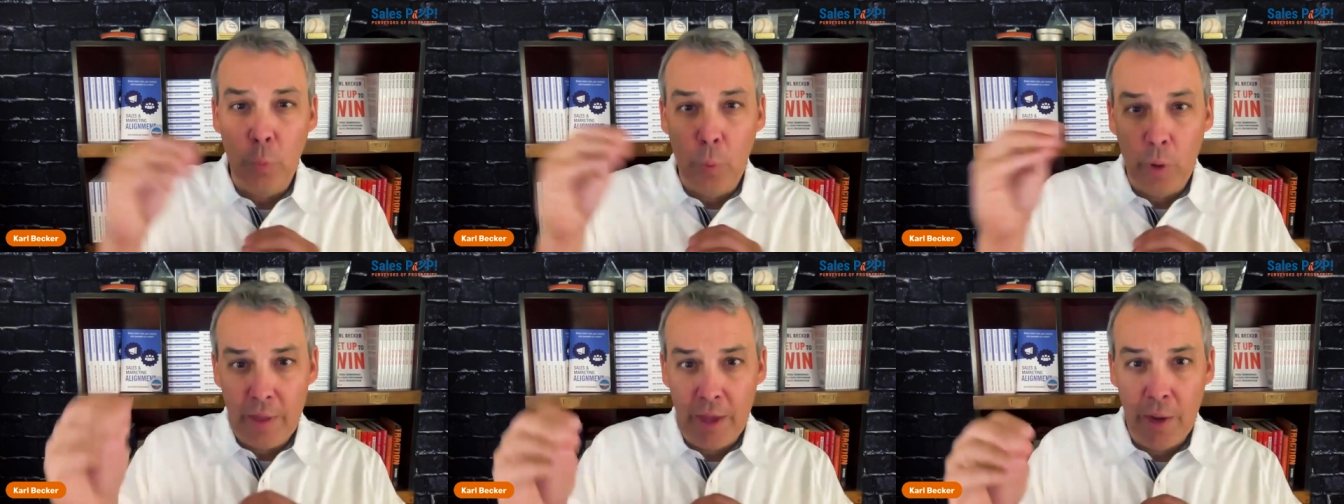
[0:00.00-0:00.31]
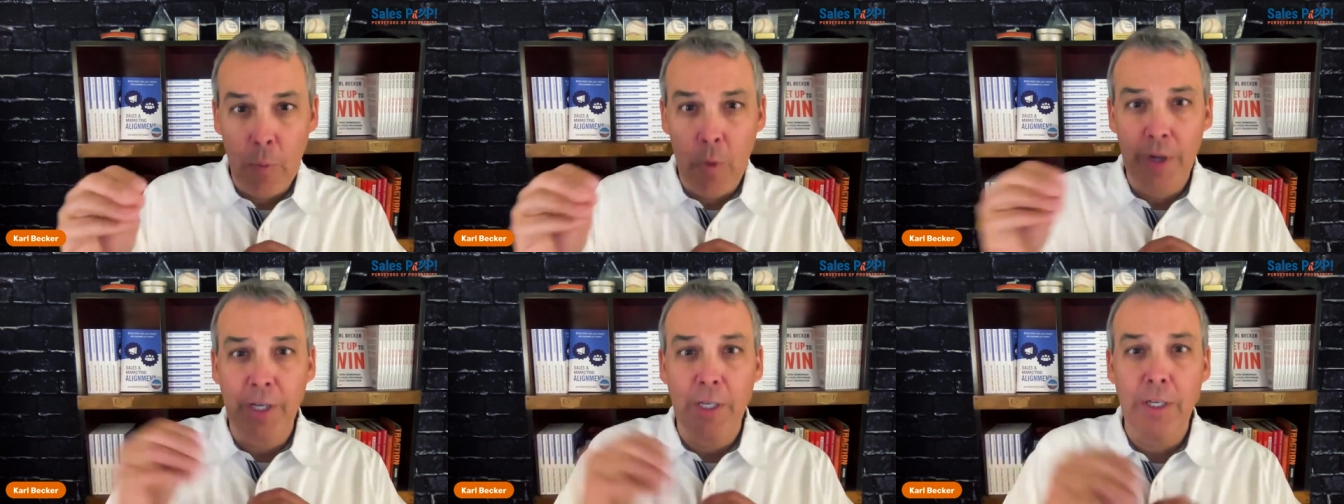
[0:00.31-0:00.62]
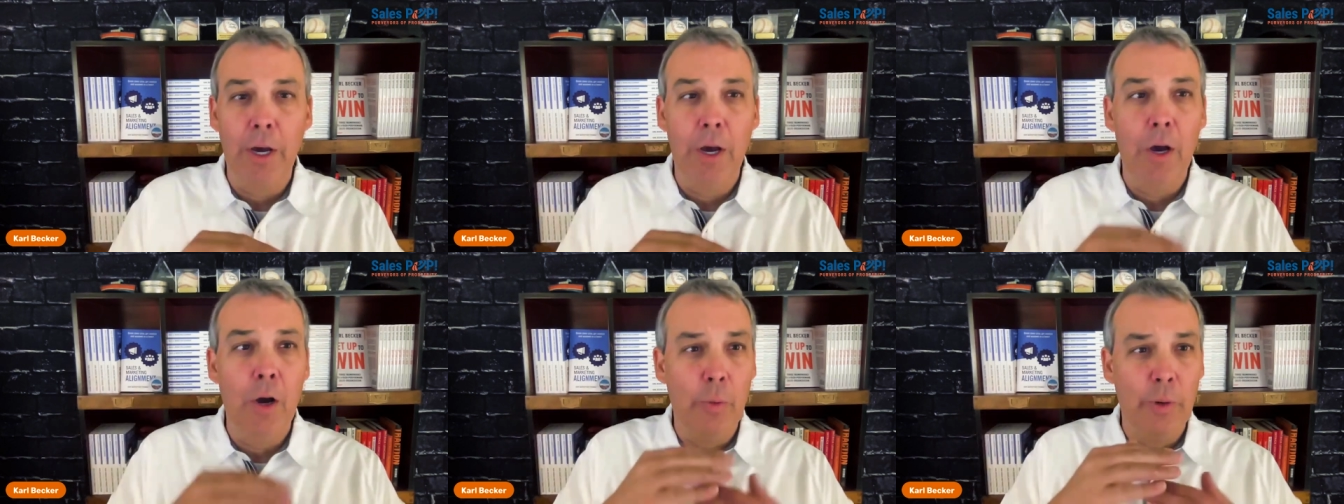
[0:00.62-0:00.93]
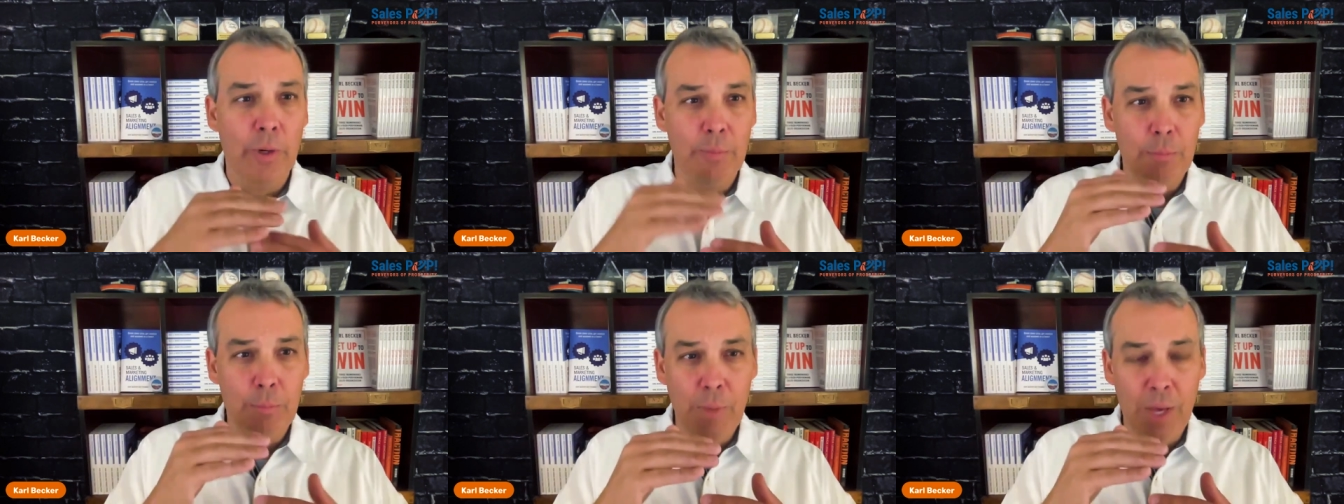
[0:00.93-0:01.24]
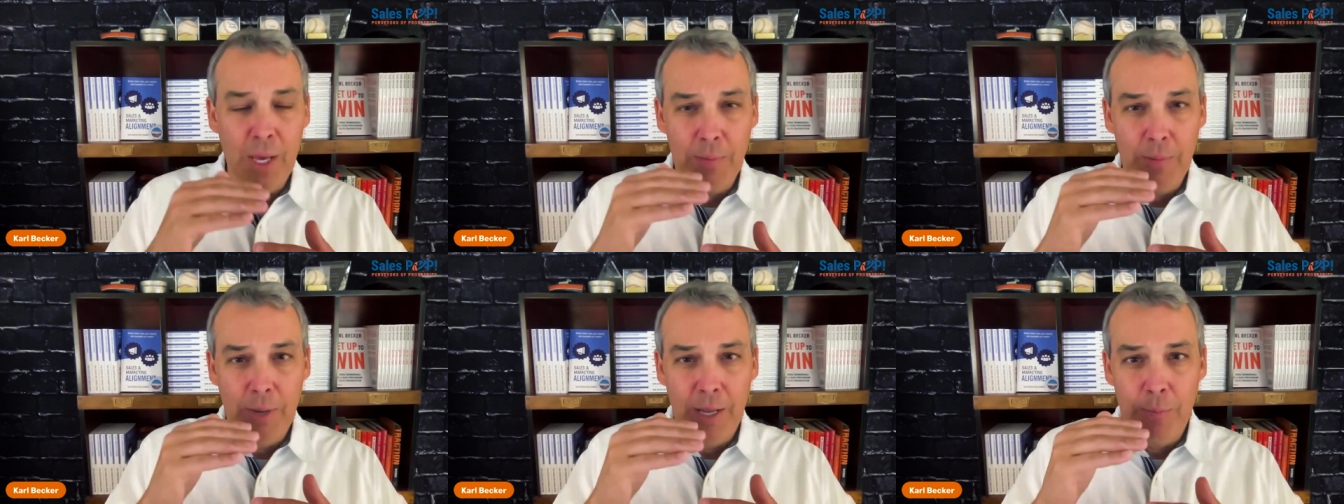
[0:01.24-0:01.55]
and where they want to go and,
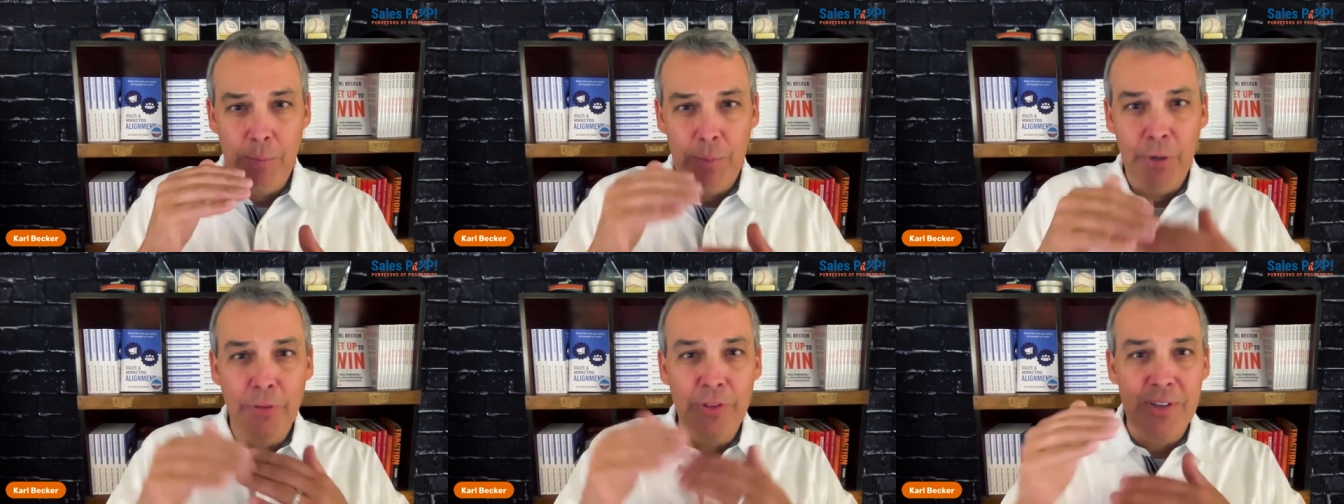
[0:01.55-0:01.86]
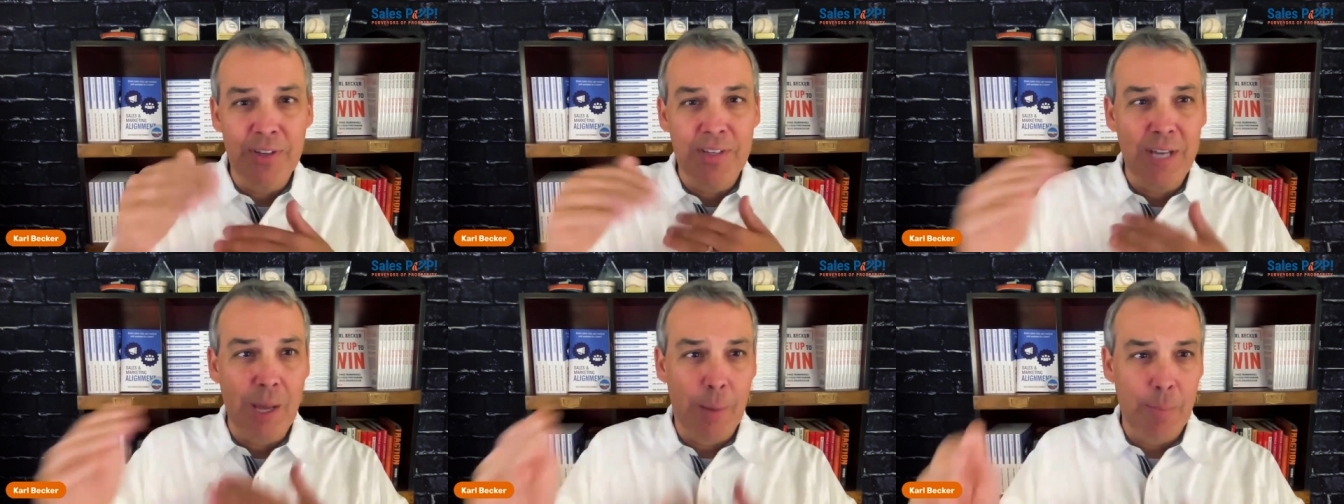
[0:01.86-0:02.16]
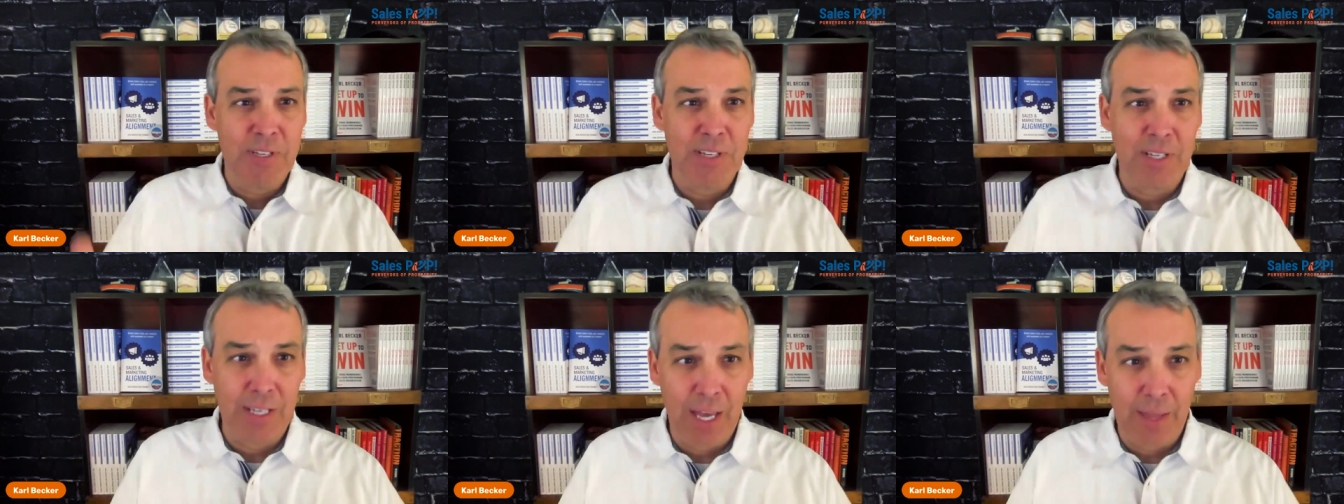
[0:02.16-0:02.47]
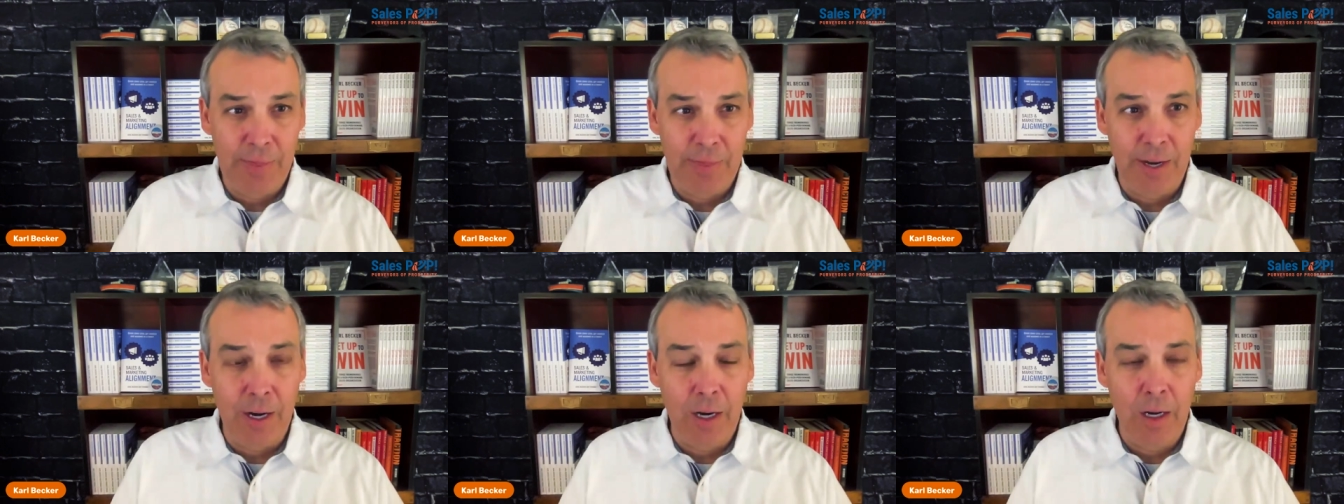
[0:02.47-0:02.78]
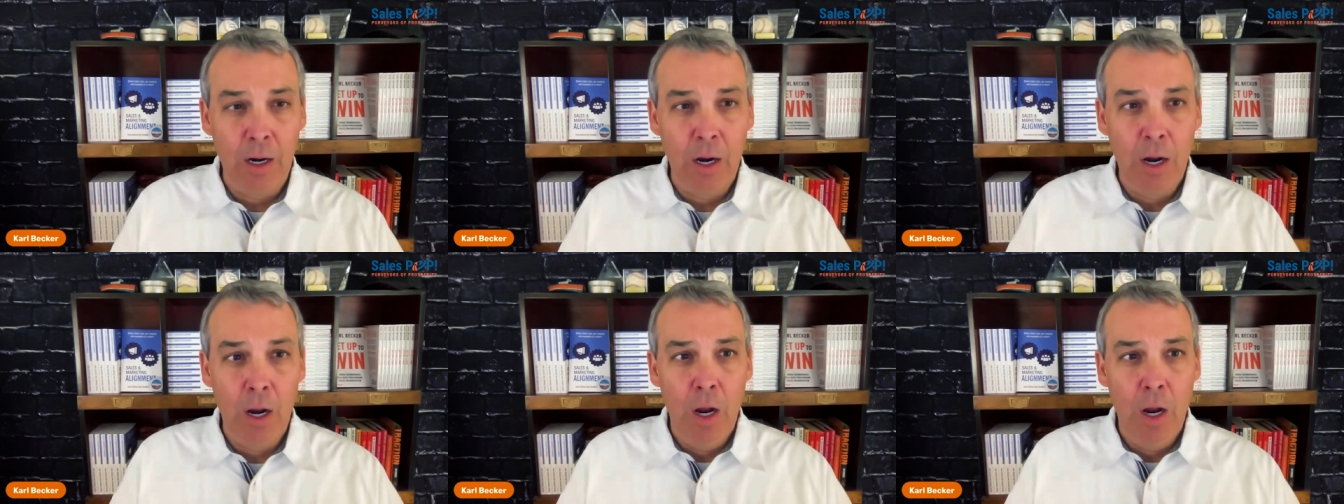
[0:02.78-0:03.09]
and, and build the steps to get there.